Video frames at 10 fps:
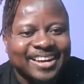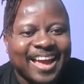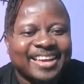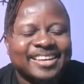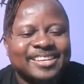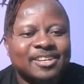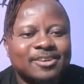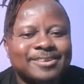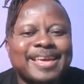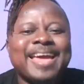like,
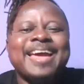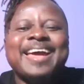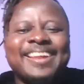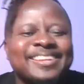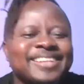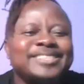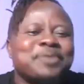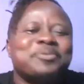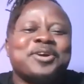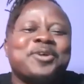they say
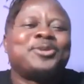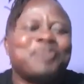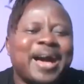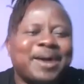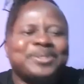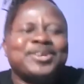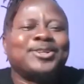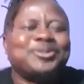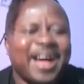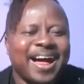we're not going to win, we don't
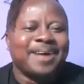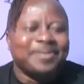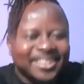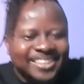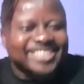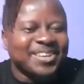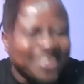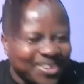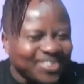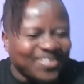win. They say we're
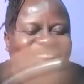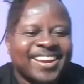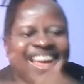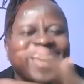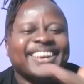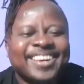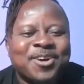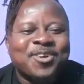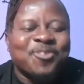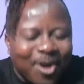not going to. Like,
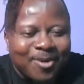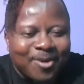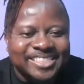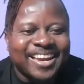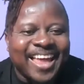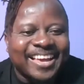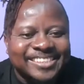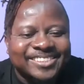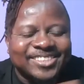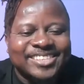what was it like in
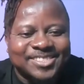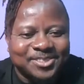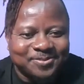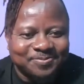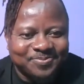the dressing room?